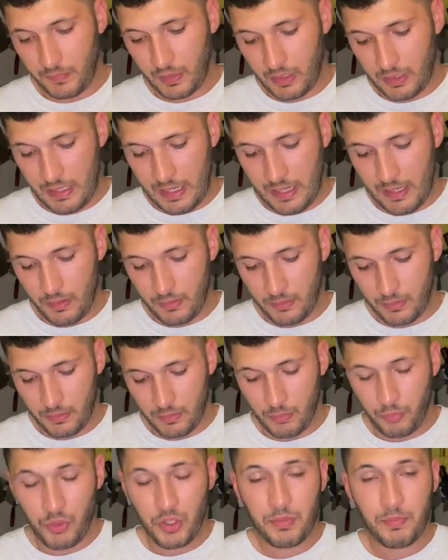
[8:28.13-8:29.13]
Now,
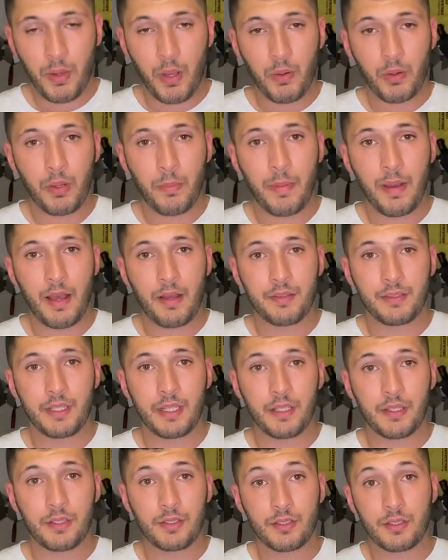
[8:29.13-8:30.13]
we spoke about
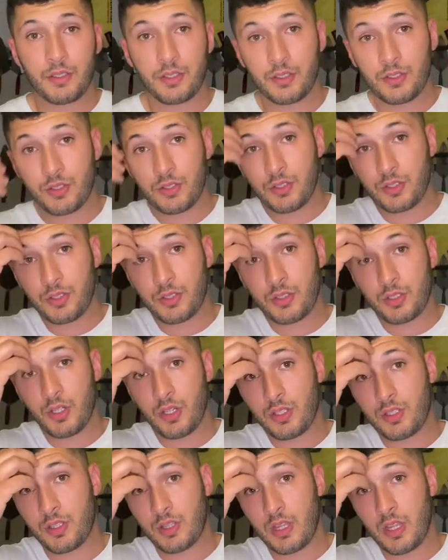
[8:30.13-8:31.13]
dingers
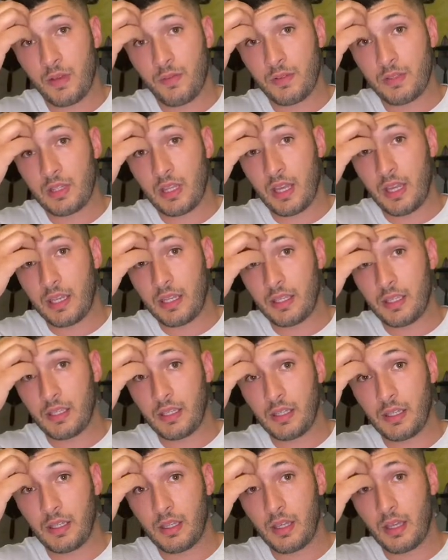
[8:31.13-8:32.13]
just the other day
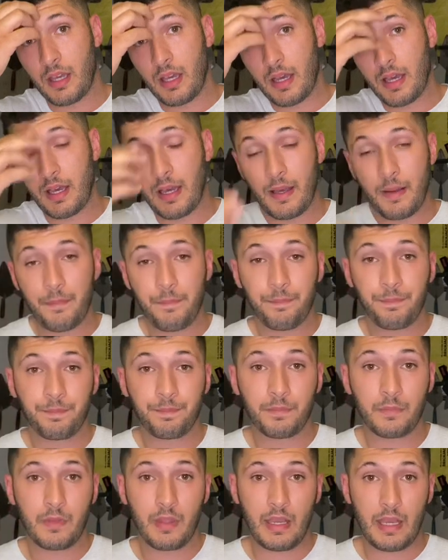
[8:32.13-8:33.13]
um,
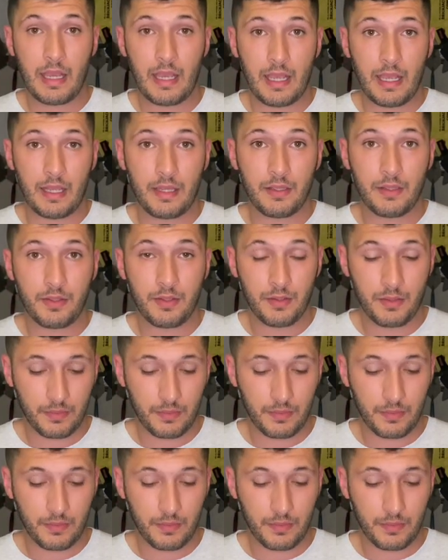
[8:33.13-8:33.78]
and